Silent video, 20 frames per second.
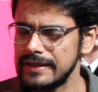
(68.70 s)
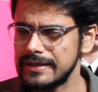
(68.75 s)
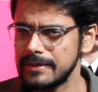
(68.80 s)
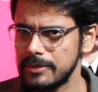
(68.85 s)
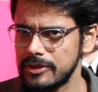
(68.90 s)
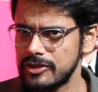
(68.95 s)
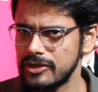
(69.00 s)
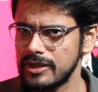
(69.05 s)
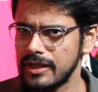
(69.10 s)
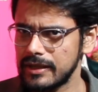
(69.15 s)
a
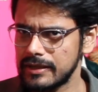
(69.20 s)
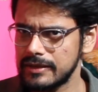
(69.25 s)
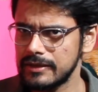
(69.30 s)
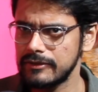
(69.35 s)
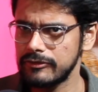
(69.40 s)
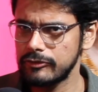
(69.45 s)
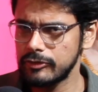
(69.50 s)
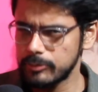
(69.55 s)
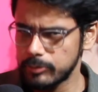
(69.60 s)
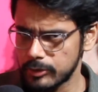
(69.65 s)
bit
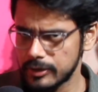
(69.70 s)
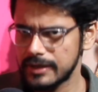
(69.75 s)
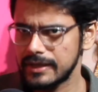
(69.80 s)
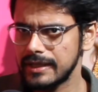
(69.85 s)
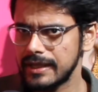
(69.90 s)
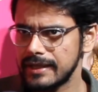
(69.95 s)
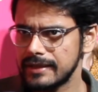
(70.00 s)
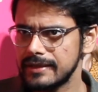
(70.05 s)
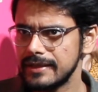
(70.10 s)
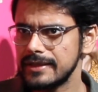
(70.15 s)
reductive to put it
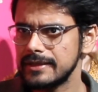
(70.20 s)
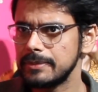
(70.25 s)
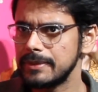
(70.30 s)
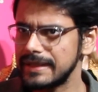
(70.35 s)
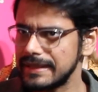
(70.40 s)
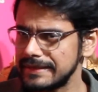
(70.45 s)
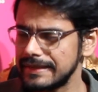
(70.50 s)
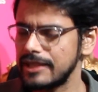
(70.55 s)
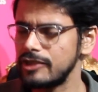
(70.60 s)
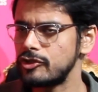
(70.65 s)
like this, but
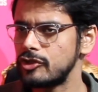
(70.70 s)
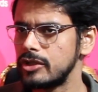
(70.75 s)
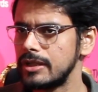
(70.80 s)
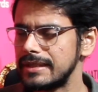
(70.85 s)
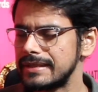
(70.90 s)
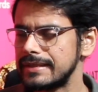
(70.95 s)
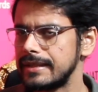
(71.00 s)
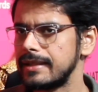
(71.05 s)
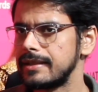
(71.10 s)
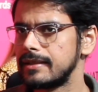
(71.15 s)
essentially
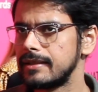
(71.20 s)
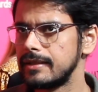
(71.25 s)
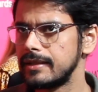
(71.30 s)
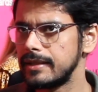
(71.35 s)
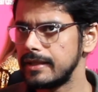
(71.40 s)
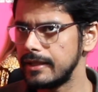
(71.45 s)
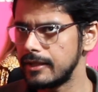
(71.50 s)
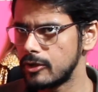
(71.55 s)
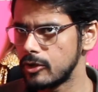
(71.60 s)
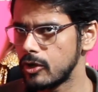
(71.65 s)
it's like an
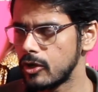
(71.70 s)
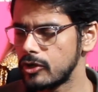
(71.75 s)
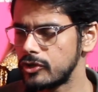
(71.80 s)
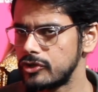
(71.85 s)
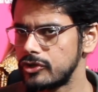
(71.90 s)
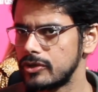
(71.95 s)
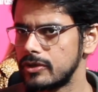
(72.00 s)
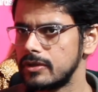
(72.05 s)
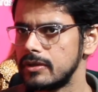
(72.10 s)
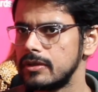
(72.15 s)

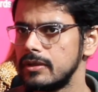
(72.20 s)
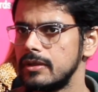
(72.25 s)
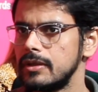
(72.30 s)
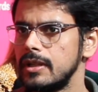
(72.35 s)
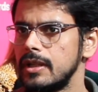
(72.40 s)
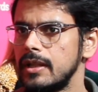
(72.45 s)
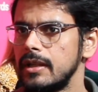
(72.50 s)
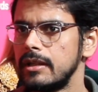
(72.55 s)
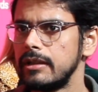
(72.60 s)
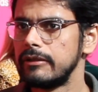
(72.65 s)
ecological,
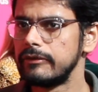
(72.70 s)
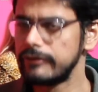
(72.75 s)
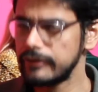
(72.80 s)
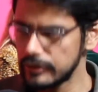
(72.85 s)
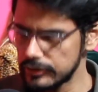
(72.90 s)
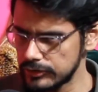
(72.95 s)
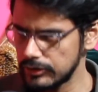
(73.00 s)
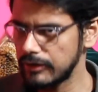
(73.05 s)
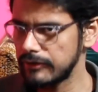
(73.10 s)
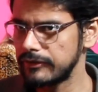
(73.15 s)

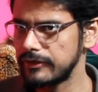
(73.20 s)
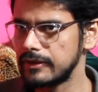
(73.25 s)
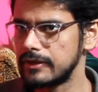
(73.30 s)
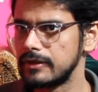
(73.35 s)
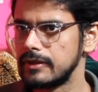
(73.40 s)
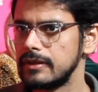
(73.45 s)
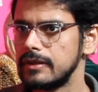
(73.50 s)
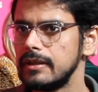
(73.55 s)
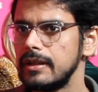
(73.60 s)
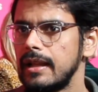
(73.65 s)

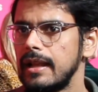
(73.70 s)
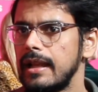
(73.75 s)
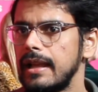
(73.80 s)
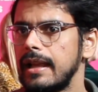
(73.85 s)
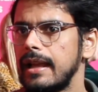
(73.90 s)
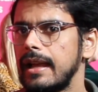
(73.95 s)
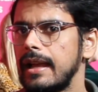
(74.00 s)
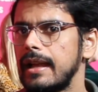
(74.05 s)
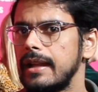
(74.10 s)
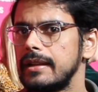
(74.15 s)
philosophical,
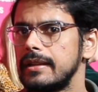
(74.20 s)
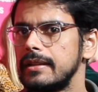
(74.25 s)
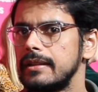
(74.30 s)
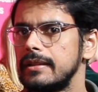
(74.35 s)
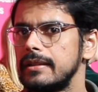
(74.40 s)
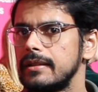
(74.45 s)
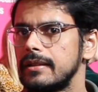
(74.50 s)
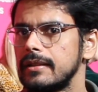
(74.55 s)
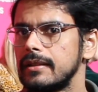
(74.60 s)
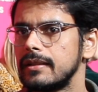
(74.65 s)

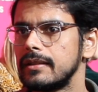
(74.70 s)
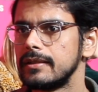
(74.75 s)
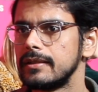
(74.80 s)
and uh,